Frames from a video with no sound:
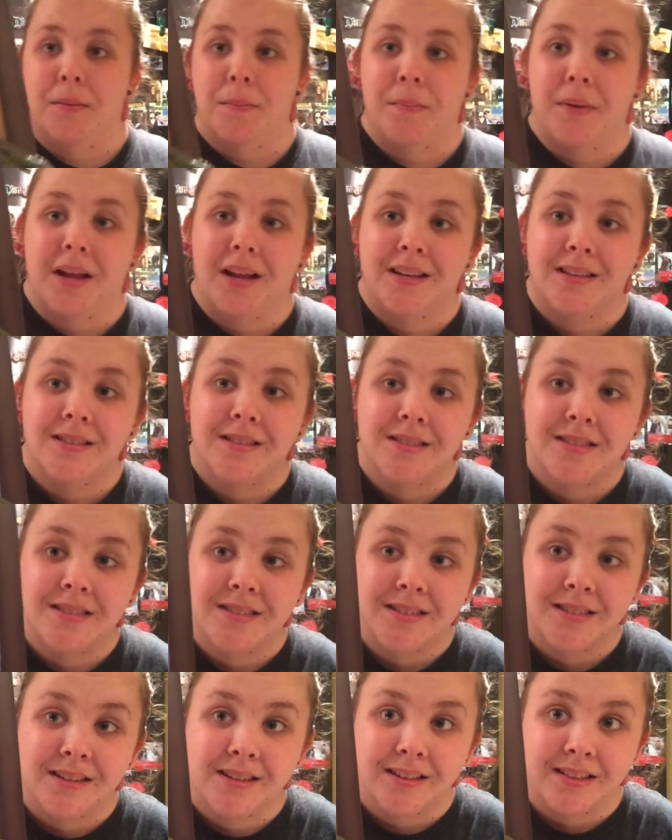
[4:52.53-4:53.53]
because
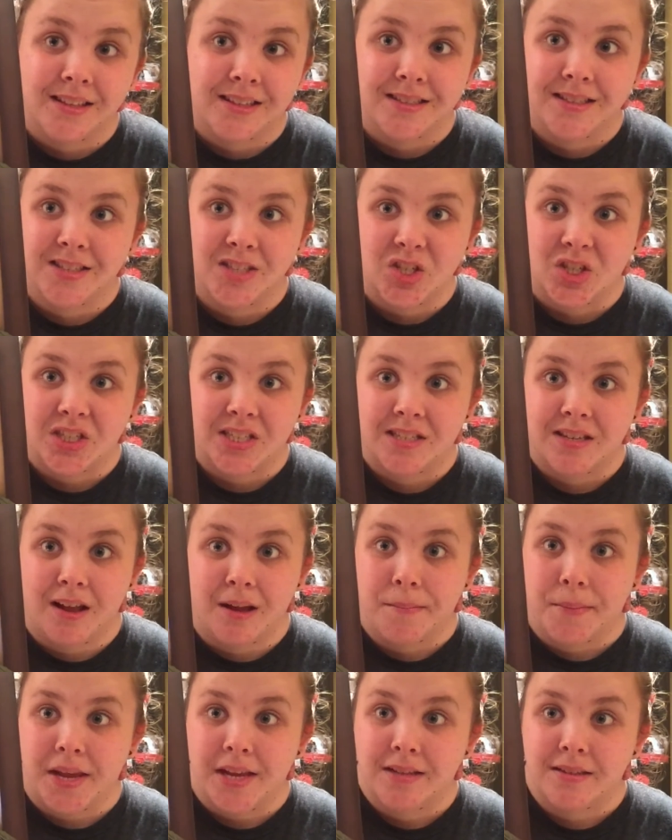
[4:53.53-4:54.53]
this is just
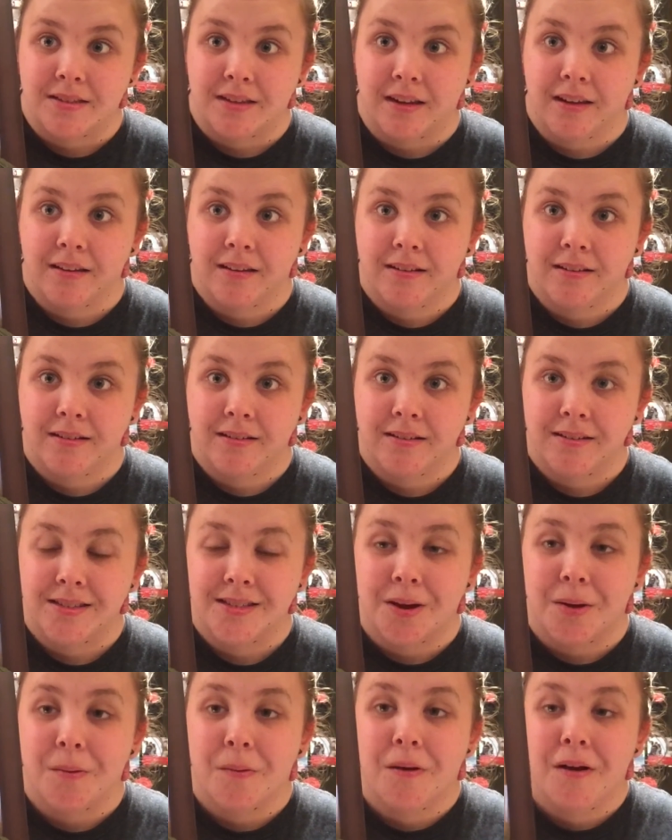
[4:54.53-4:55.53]
amazing.
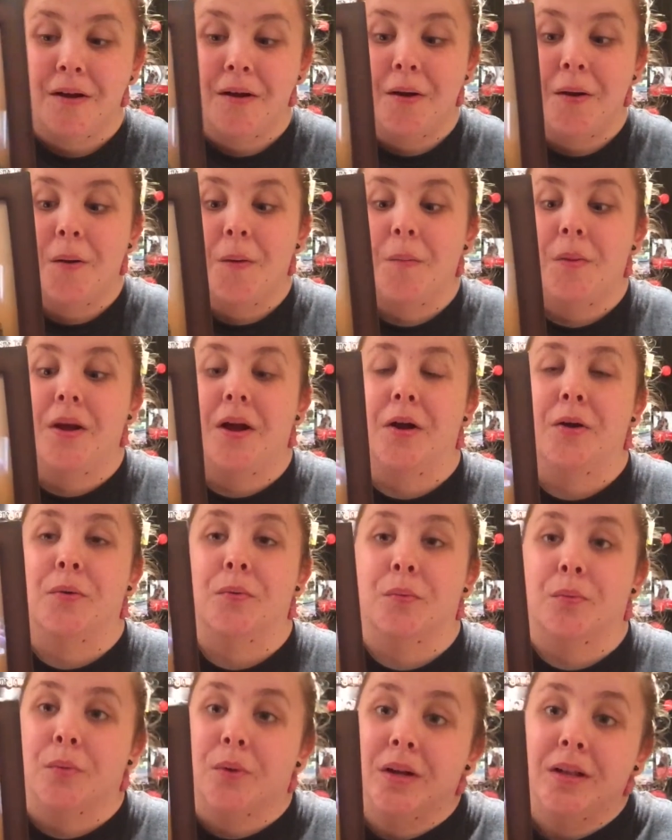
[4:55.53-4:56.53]
So we got a
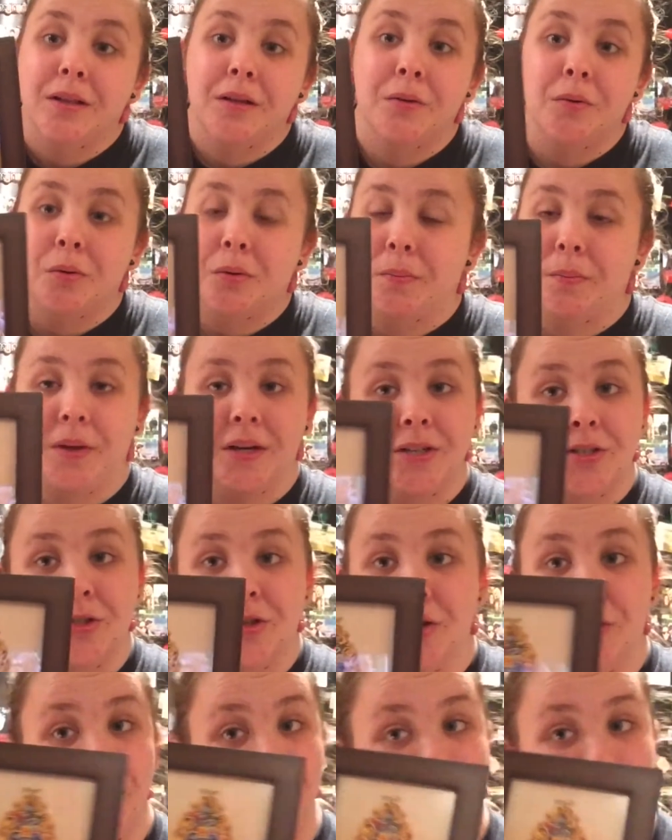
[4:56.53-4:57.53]
really cool picture
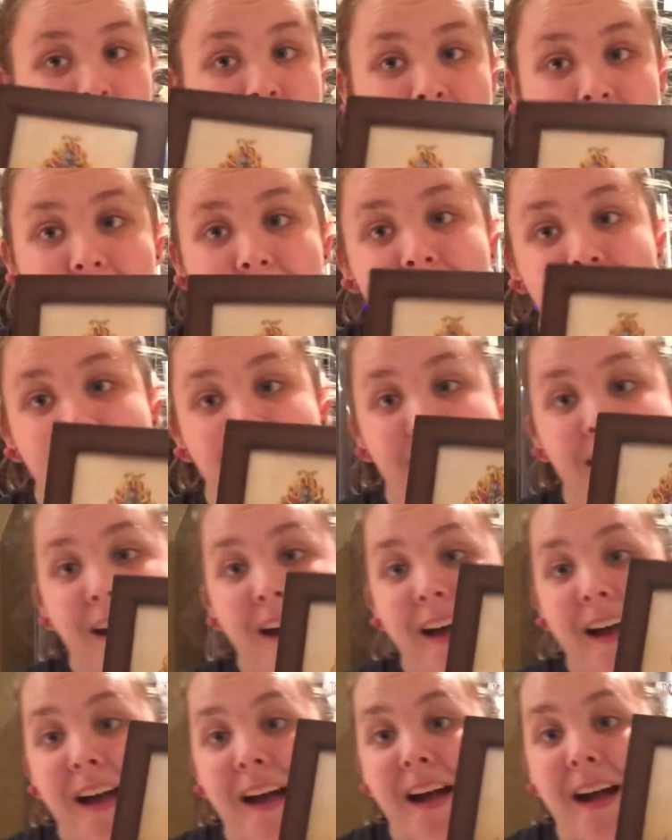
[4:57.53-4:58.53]
to put in it,
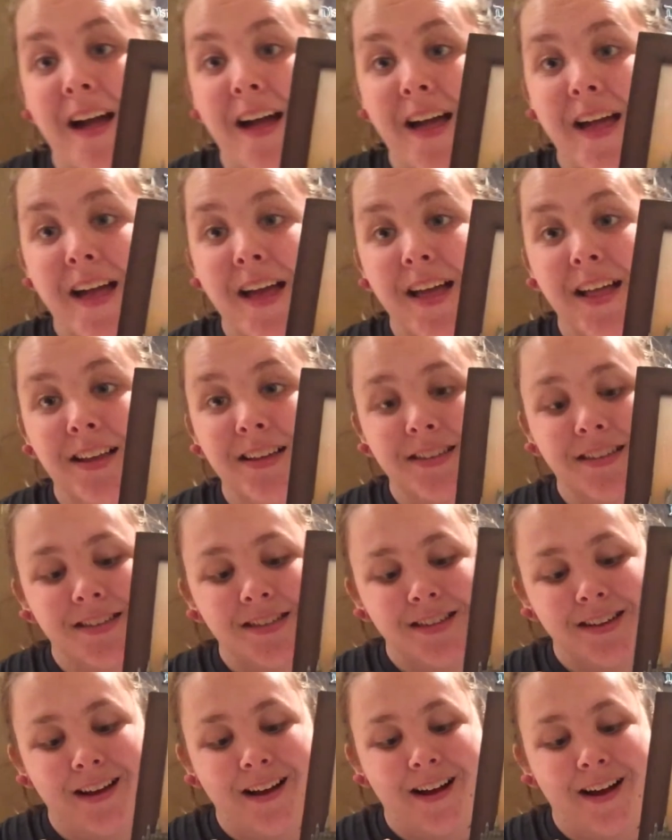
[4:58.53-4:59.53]
and
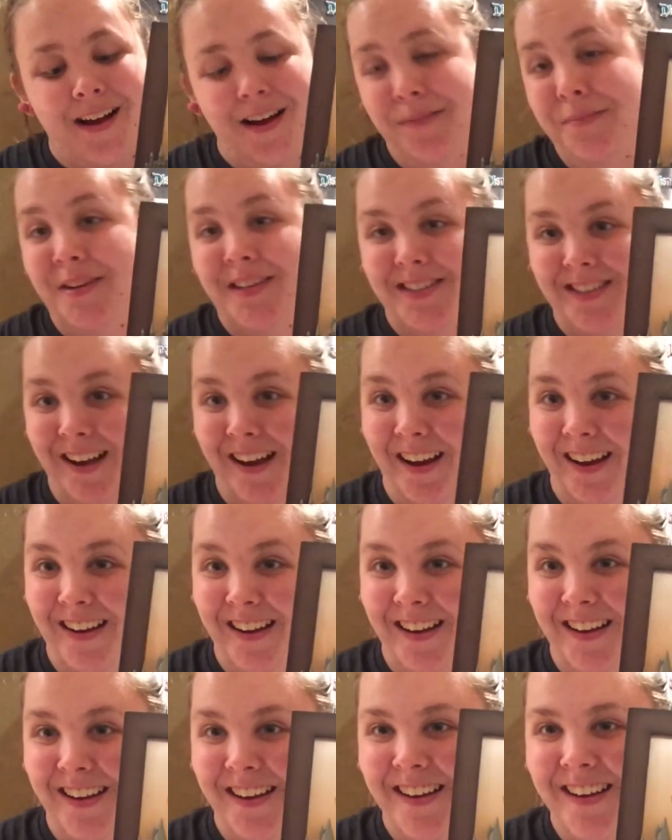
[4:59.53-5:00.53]
I'm
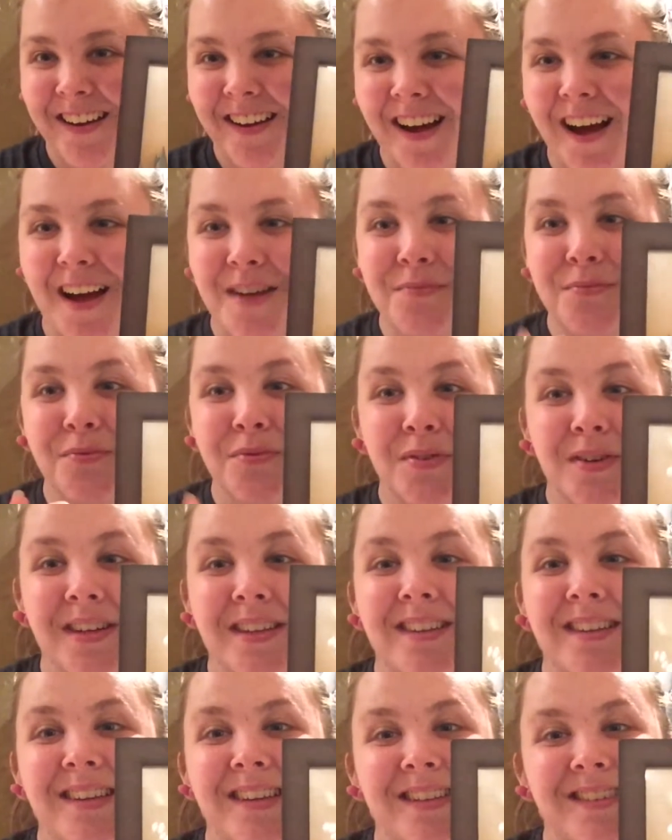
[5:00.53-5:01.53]
excited. I'm
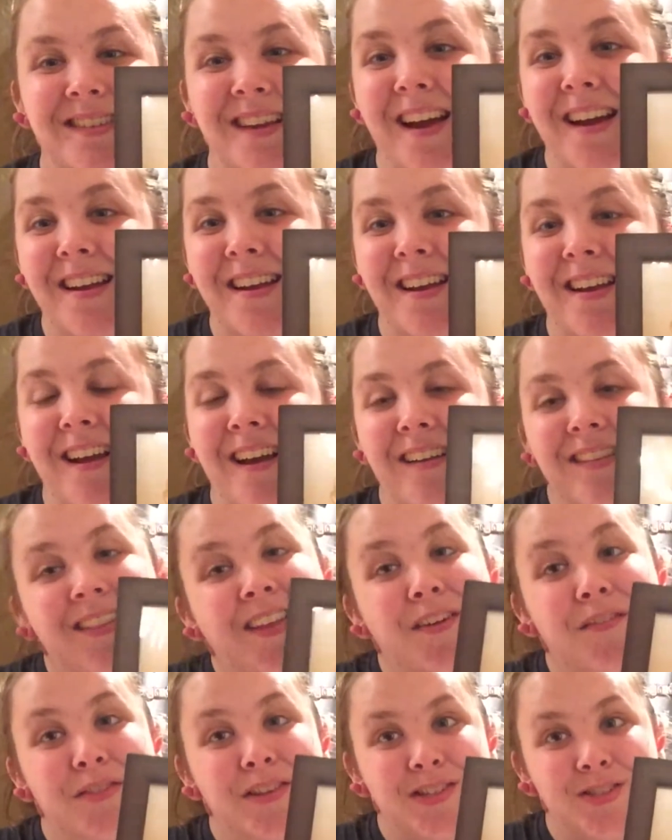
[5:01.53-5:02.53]
really excited. I
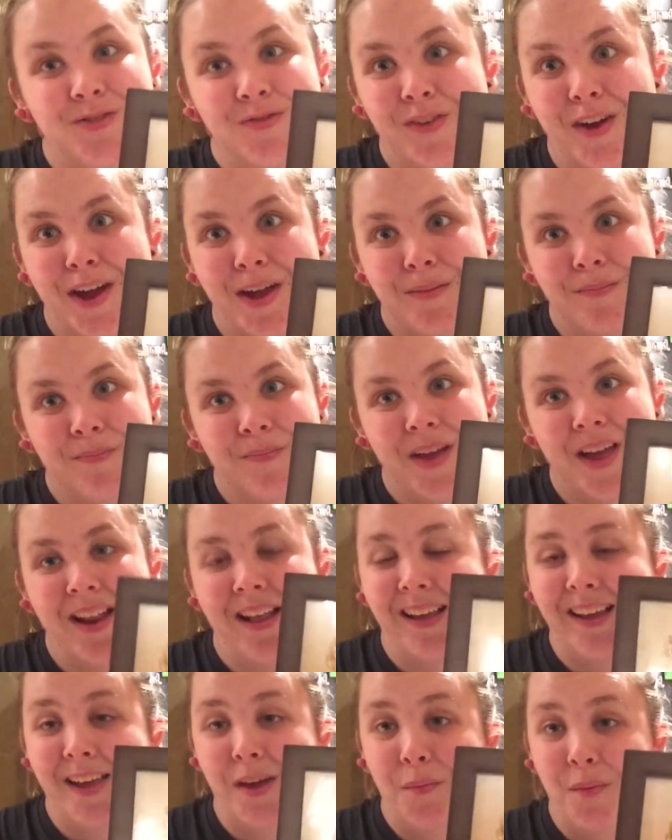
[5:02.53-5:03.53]
love this frame and I
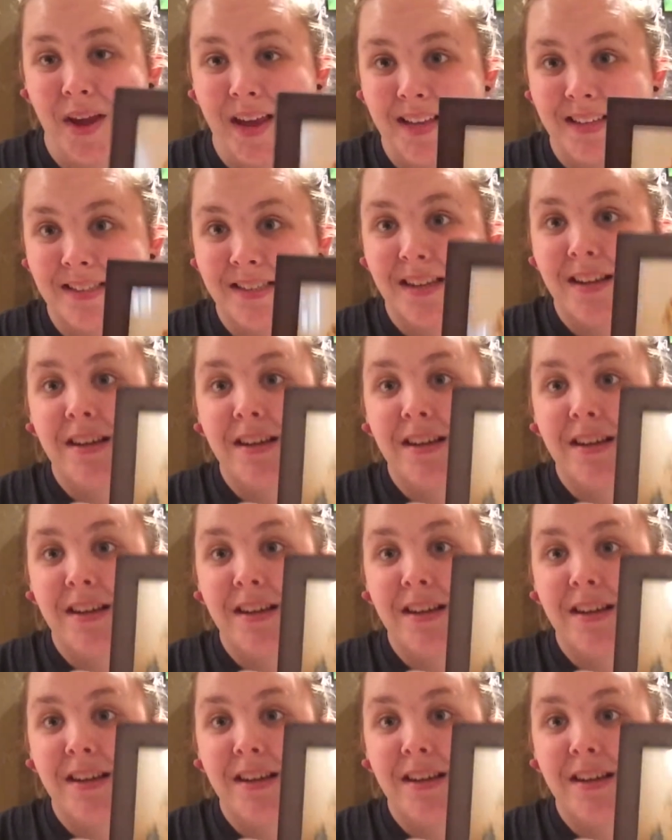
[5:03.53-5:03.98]
can't wait